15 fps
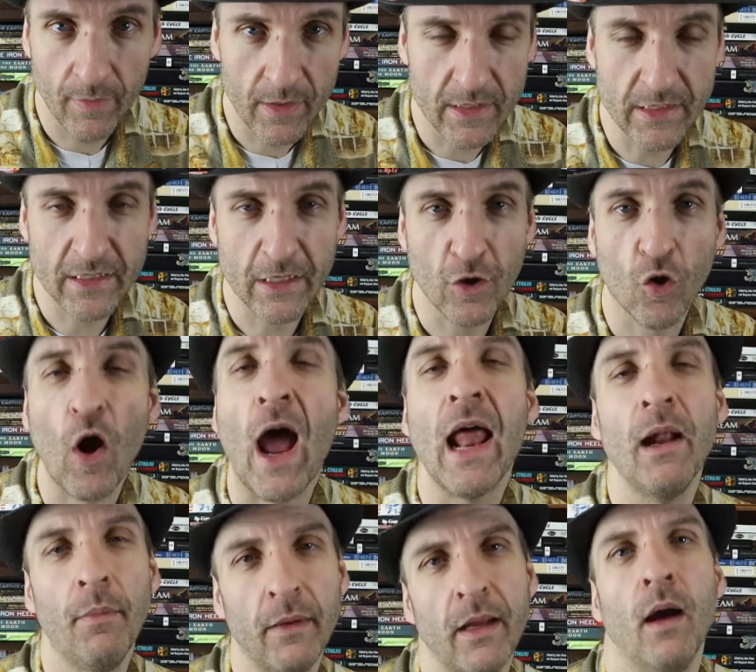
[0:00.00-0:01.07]
is
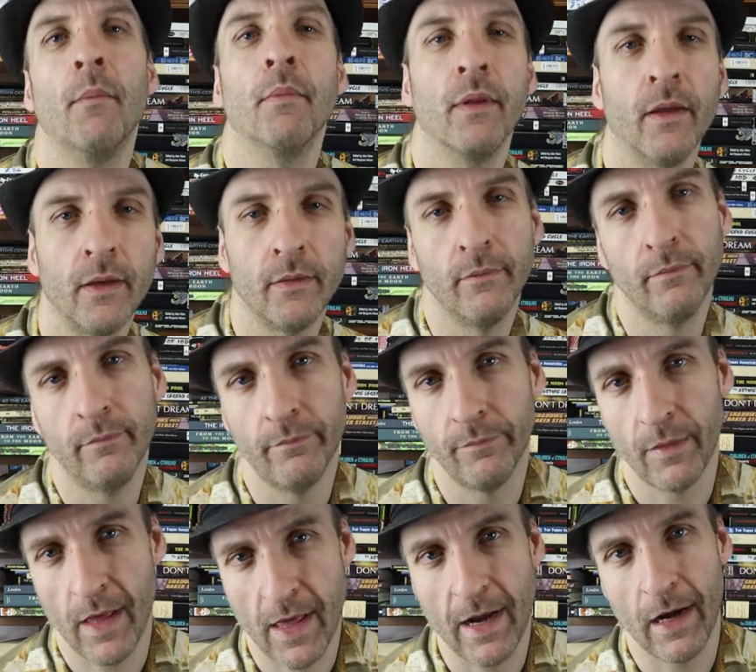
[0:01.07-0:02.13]
incredibly humbling,
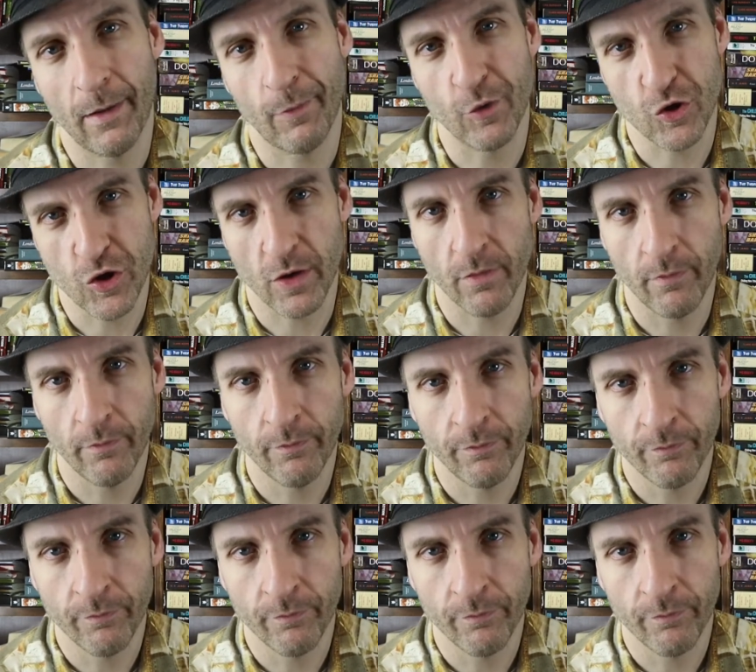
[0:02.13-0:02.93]
and I appreciate it.